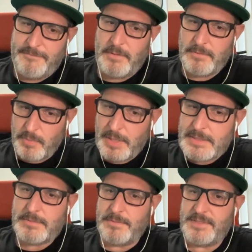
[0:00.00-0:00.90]
It felt
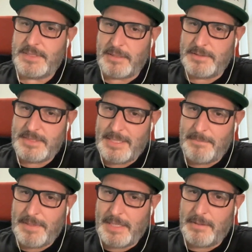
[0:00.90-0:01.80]
quite sort of subtle and
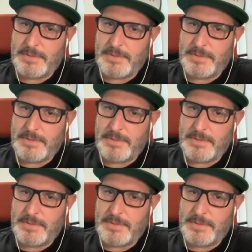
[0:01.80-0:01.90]
set back.